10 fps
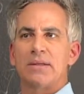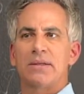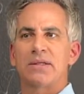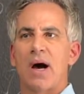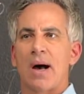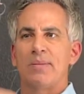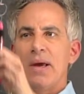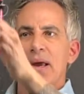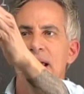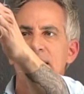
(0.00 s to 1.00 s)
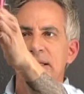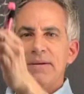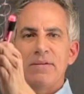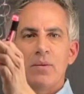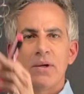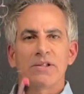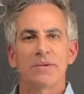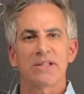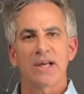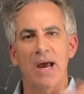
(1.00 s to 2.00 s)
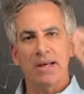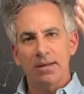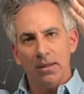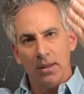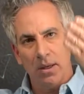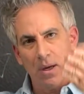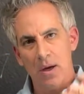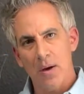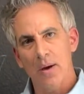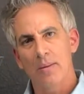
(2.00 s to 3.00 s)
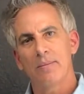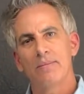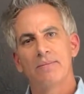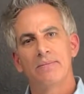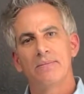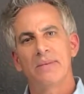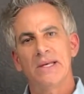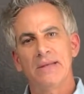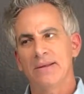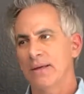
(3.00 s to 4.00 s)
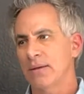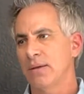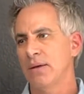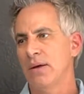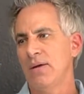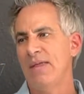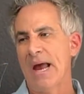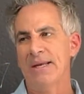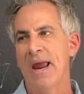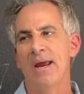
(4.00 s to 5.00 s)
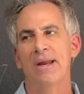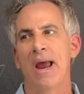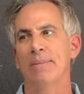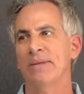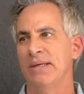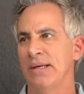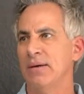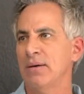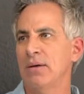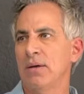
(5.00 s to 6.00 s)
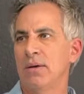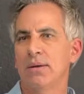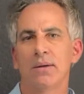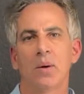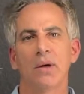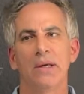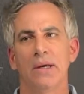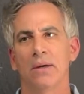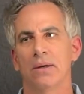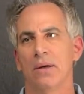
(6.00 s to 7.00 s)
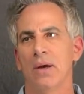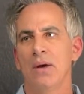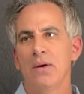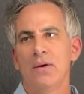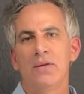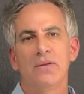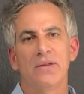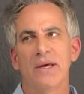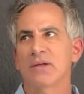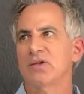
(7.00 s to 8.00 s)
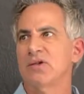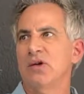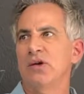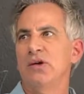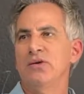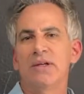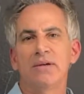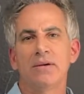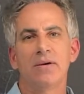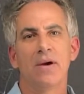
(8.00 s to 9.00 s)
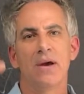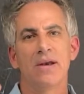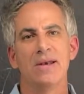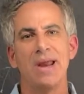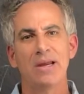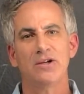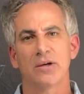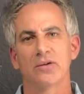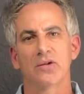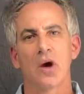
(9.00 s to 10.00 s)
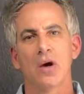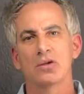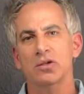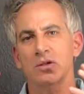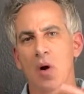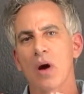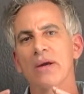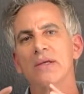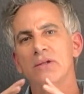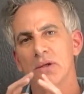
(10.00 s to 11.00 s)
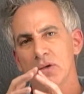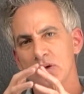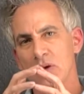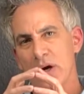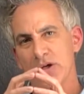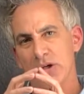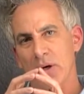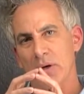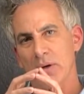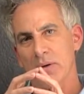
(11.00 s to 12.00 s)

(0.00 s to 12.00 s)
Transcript: to the top and leave the ones beside it beneath it. That can't happen here or here. This, using nature's strongest structure,